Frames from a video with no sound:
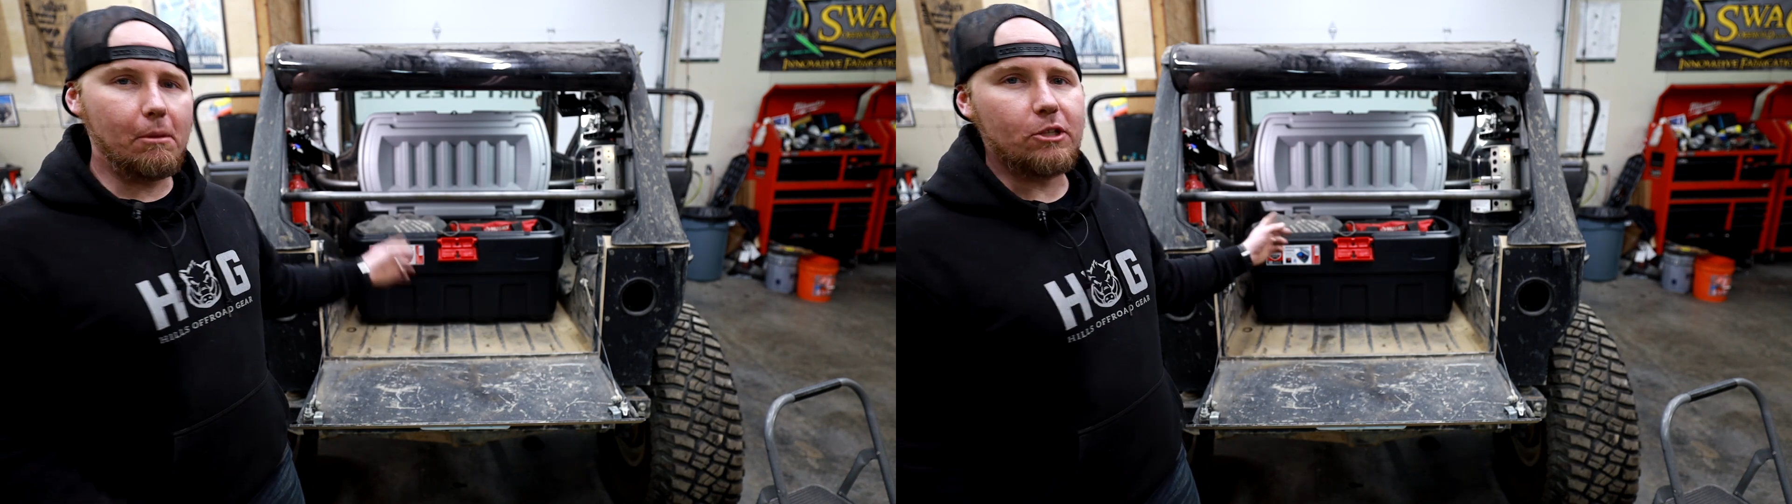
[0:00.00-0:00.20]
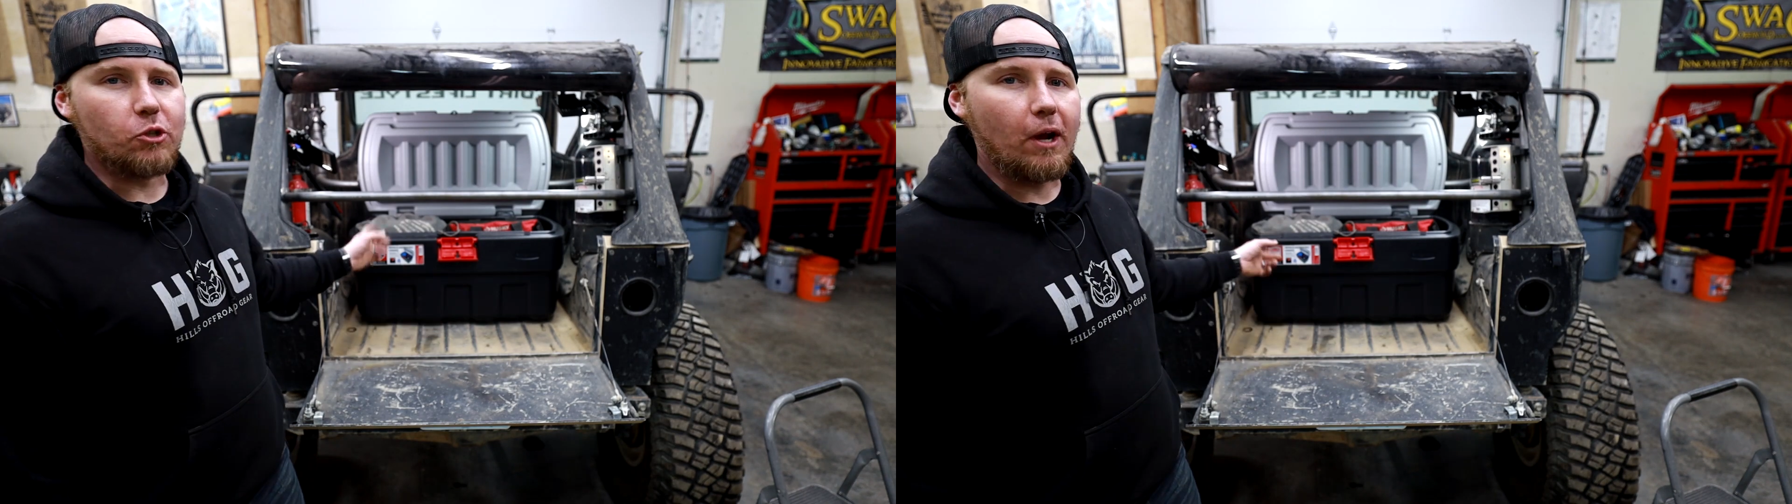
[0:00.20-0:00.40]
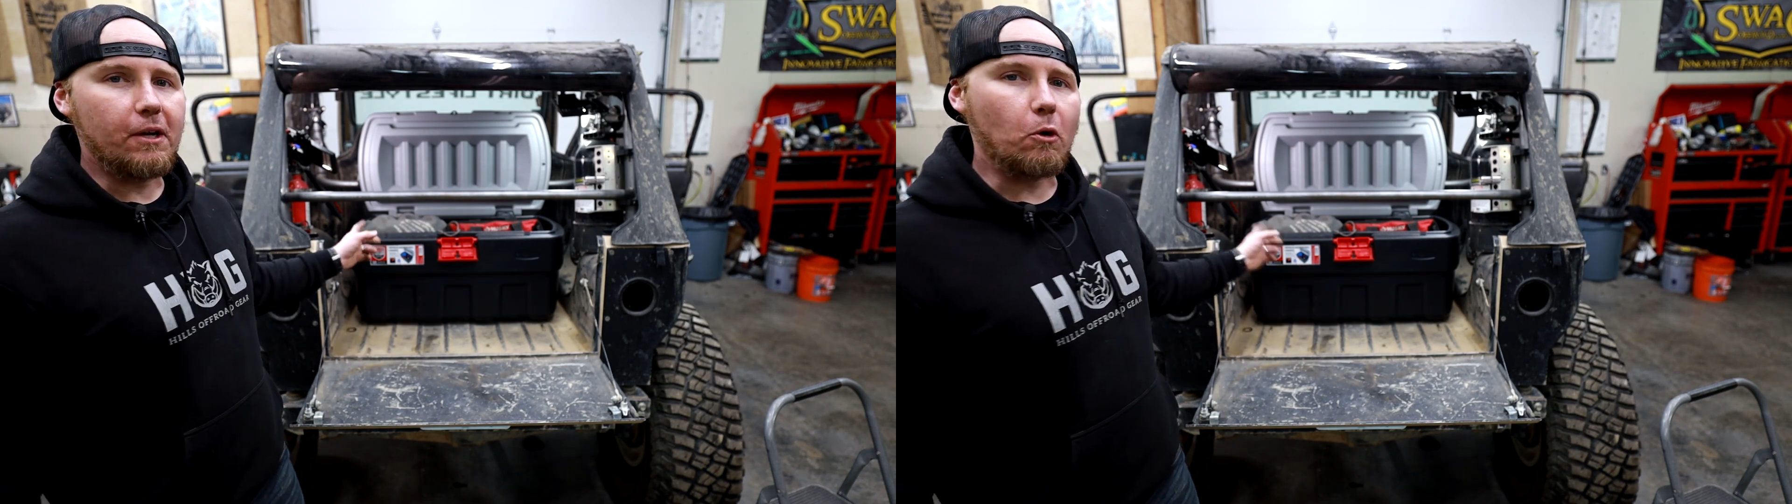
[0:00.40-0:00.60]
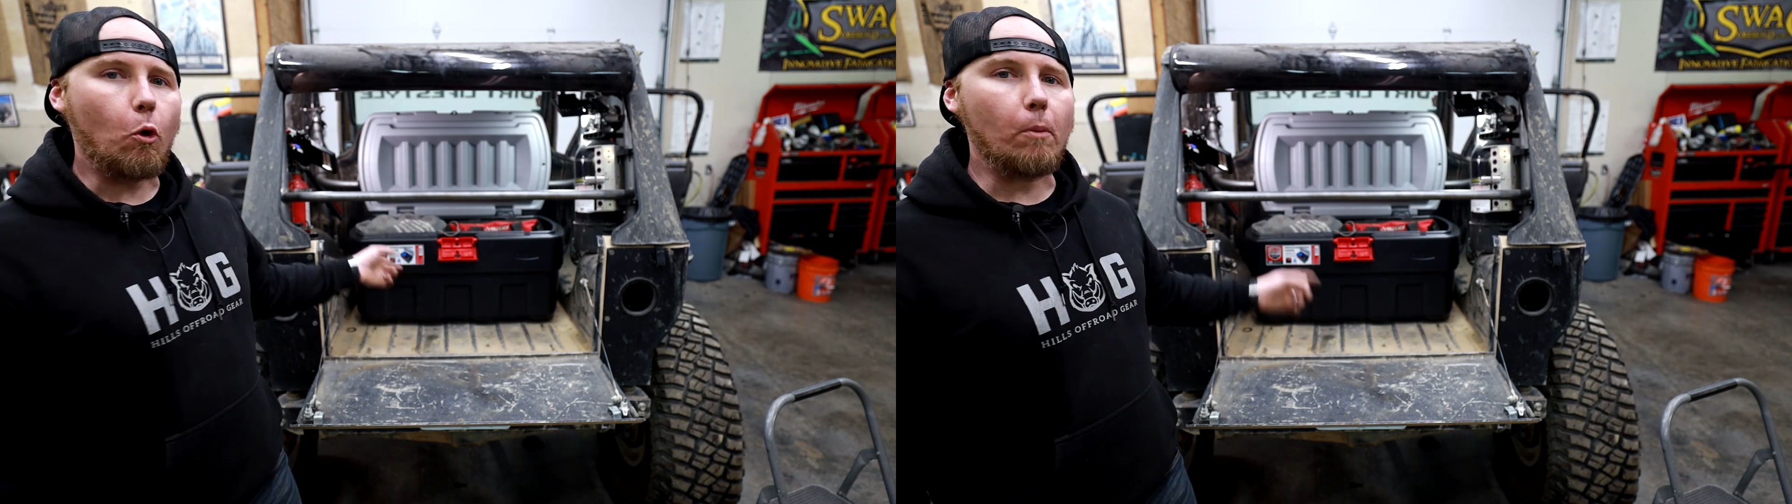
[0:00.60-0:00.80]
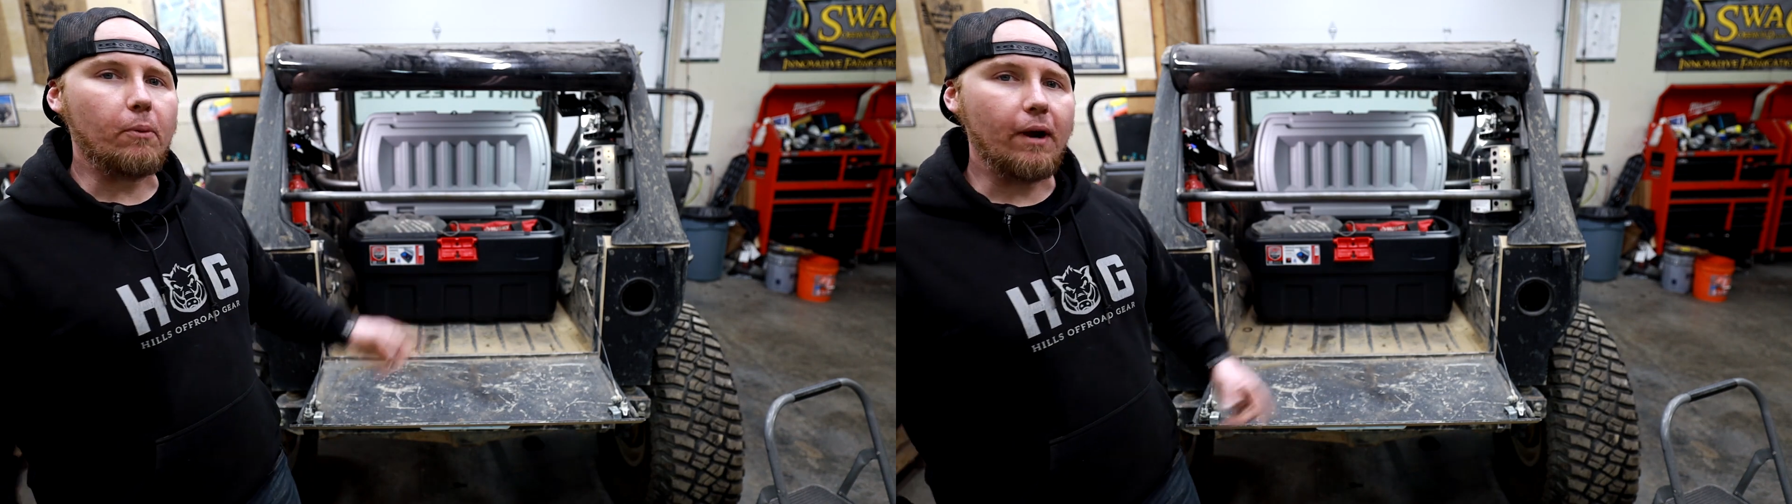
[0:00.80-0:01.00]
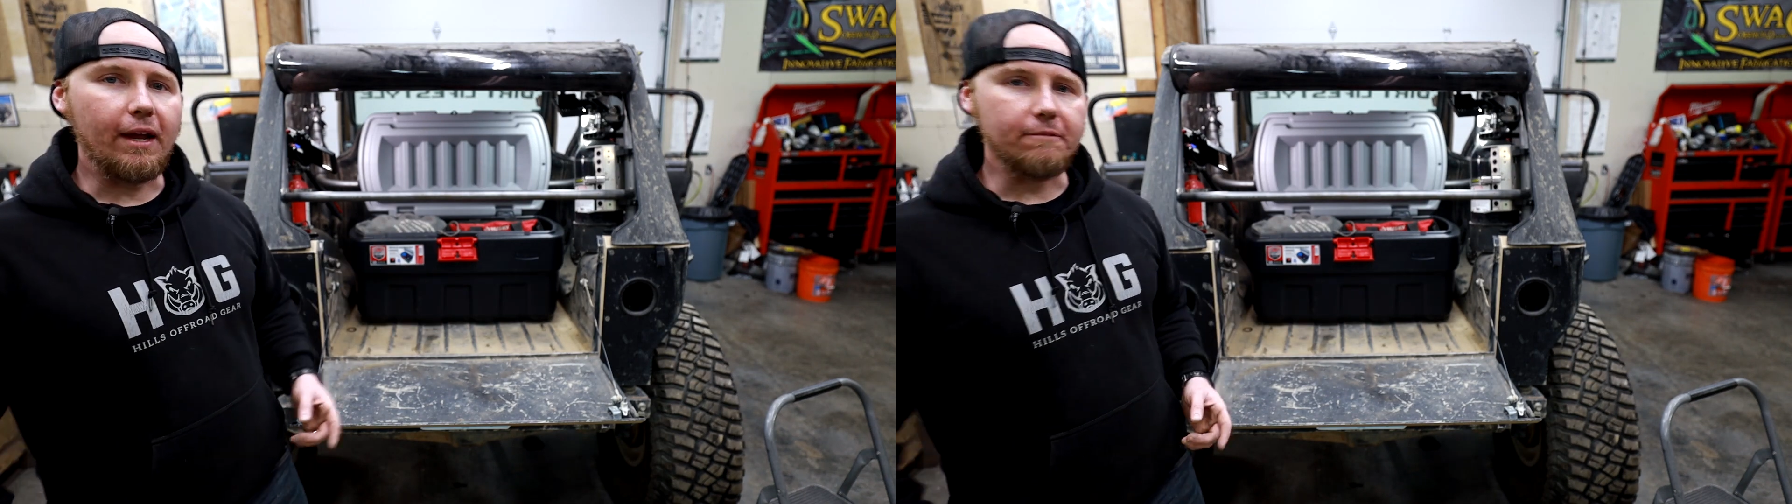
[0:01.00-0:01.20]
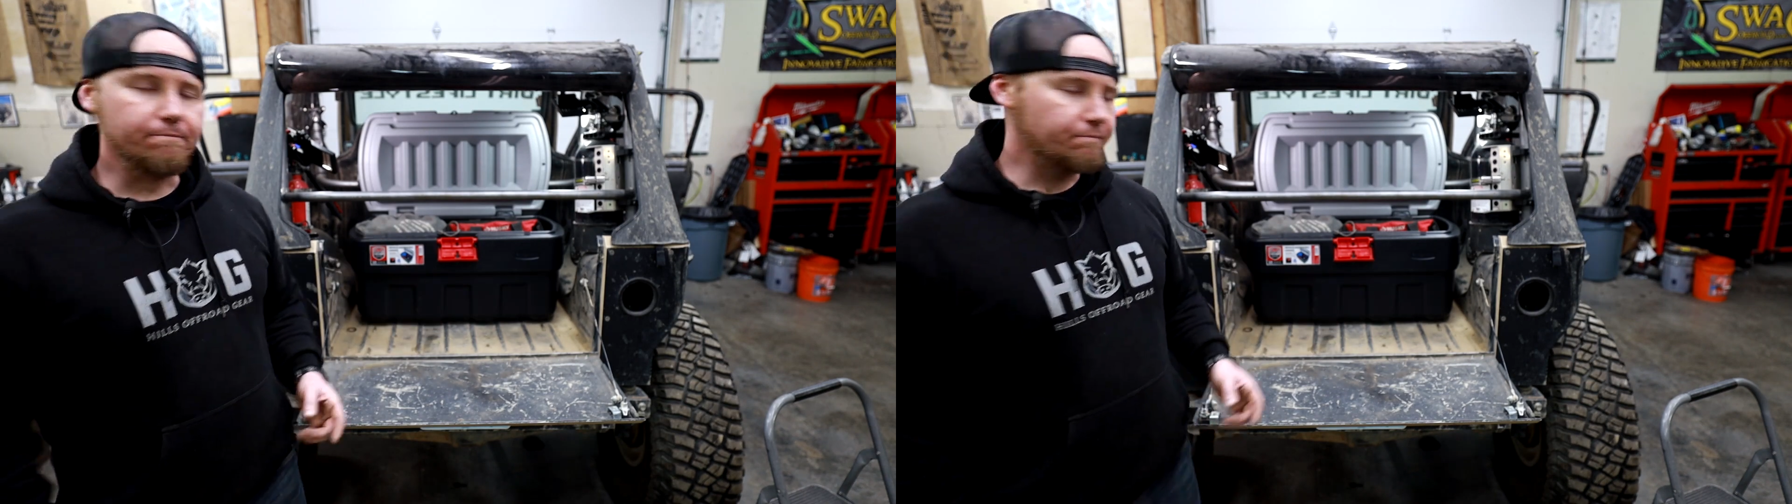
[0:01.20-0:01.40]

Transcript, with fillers: gonna try to incorporate